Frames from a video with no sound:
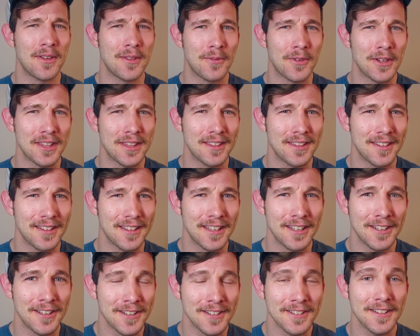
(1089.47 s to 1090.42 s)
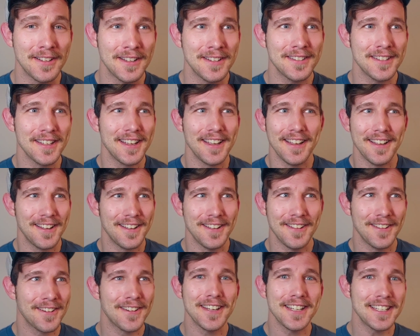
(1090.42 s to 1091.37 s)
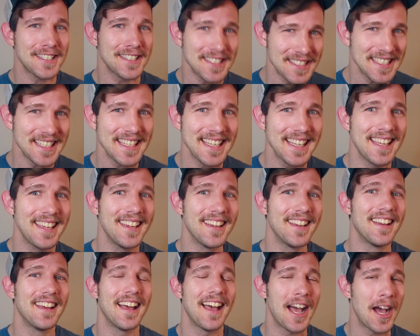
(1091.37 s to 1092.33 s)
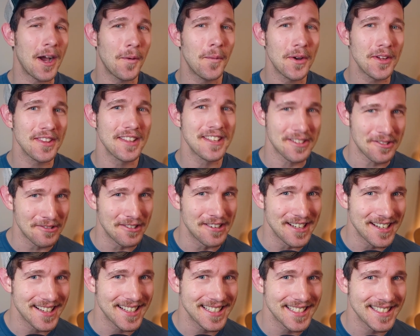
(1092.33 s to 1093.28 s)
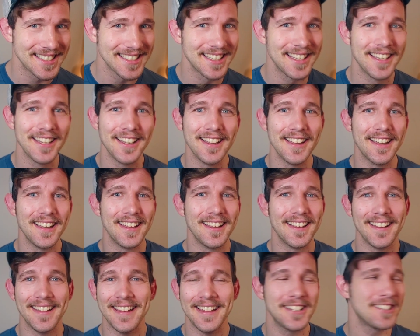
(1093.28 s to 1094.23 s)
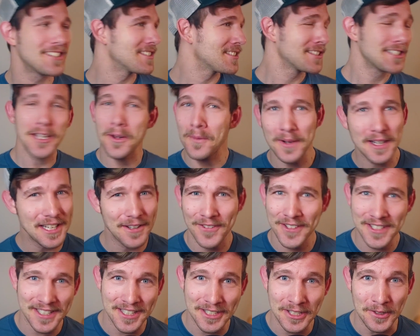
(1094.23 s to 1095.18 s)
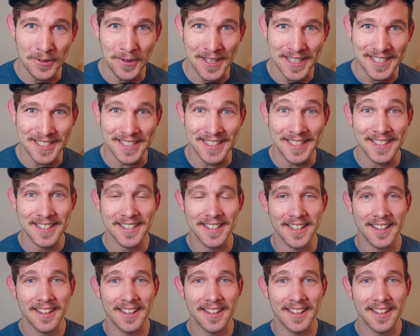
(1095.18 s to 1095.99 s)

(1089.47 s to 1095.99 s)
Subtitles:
What you're gonna see how well this works in so many different situations,